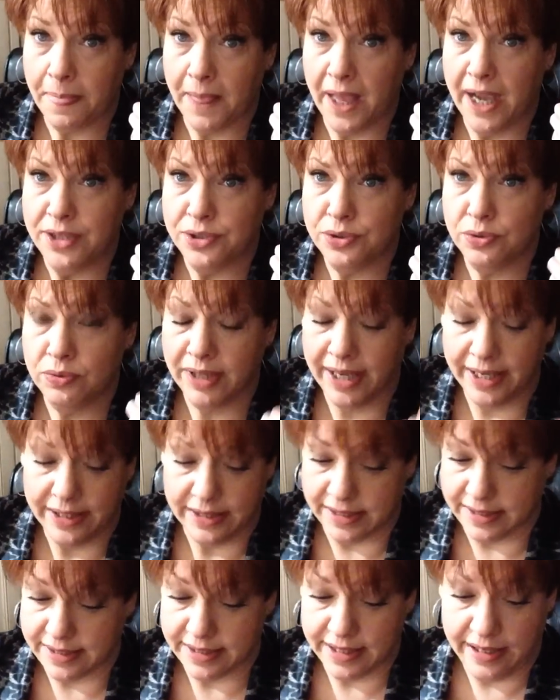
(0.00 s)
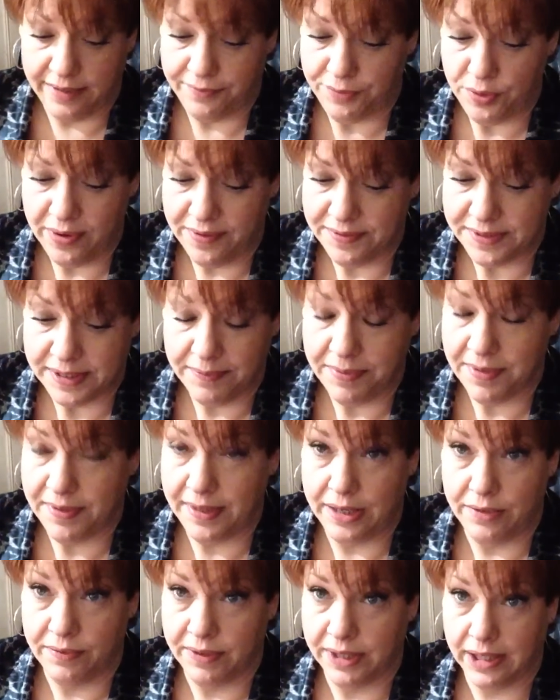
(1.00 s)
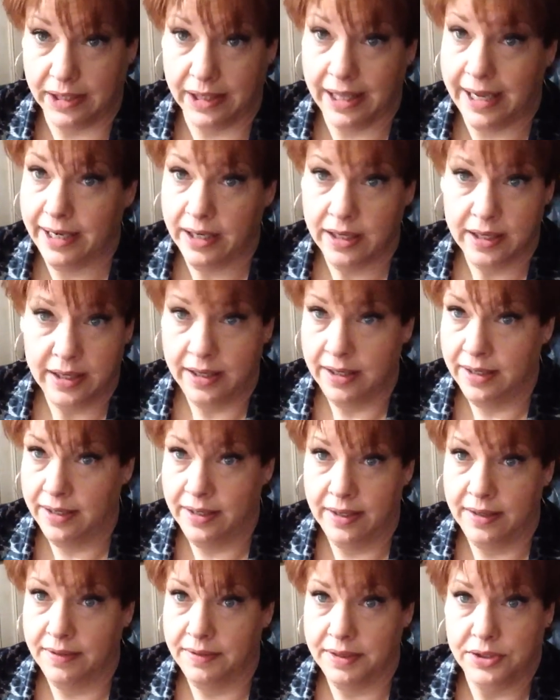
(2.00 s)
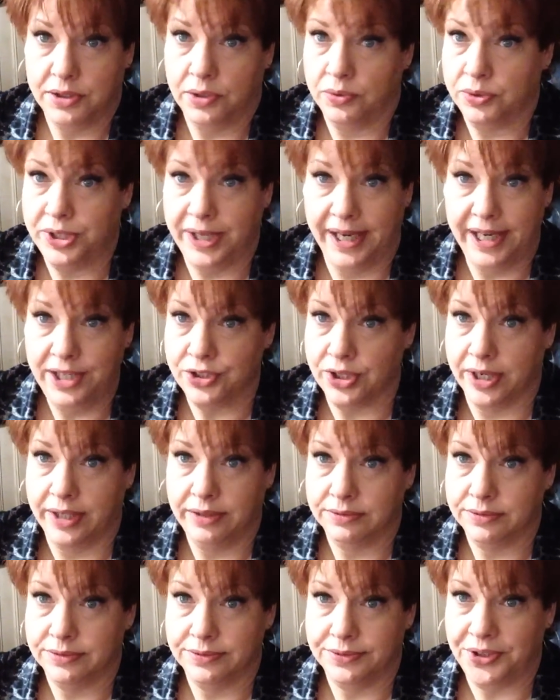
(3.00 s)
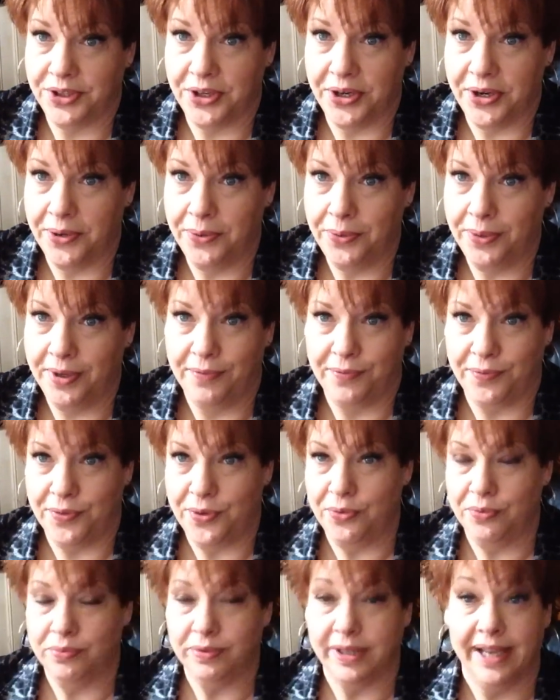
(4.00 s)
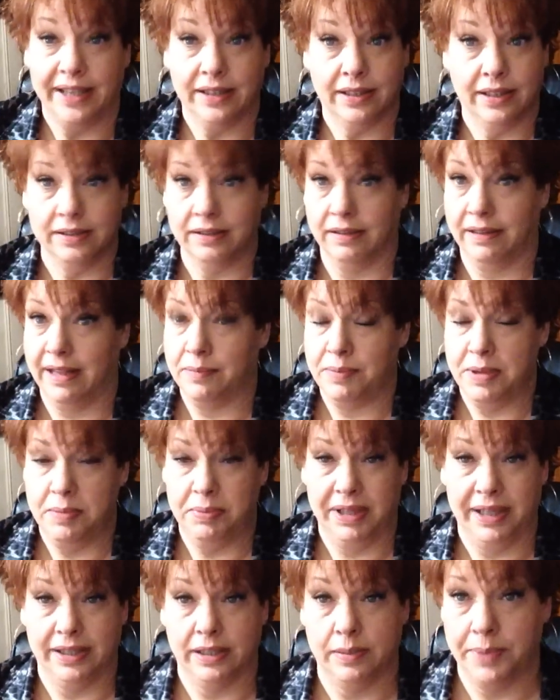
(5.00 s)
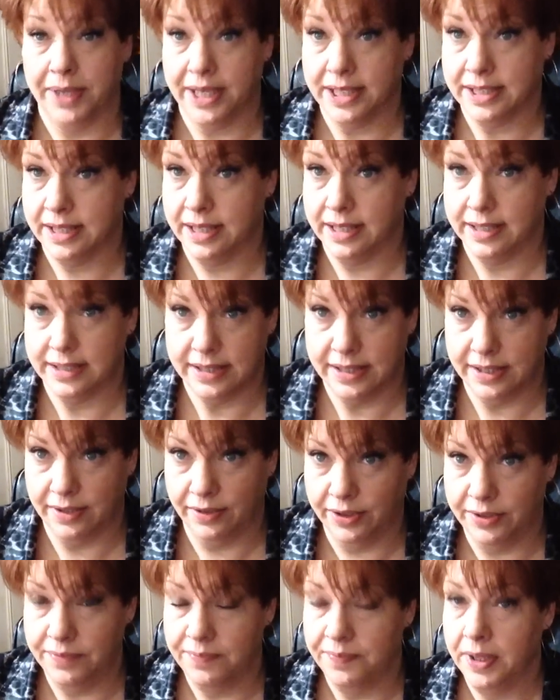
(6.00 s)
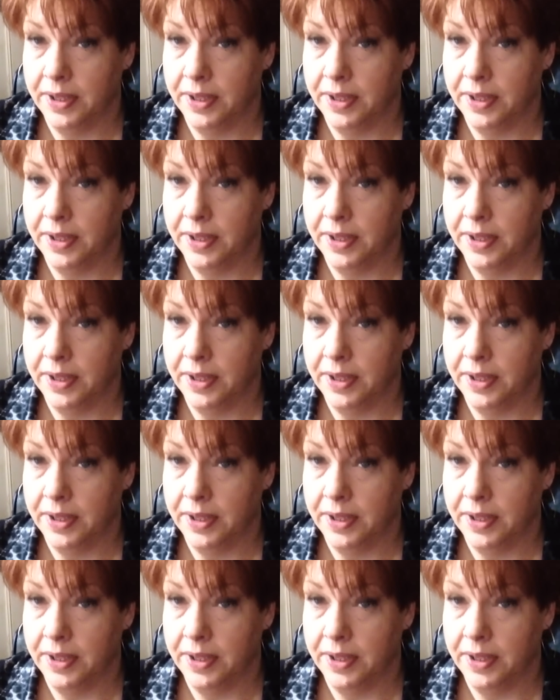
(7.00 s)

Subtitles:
I do like this. And if you have something that you really like, then don't change it. You know, if you like a lot of people like the Pixie Concealer.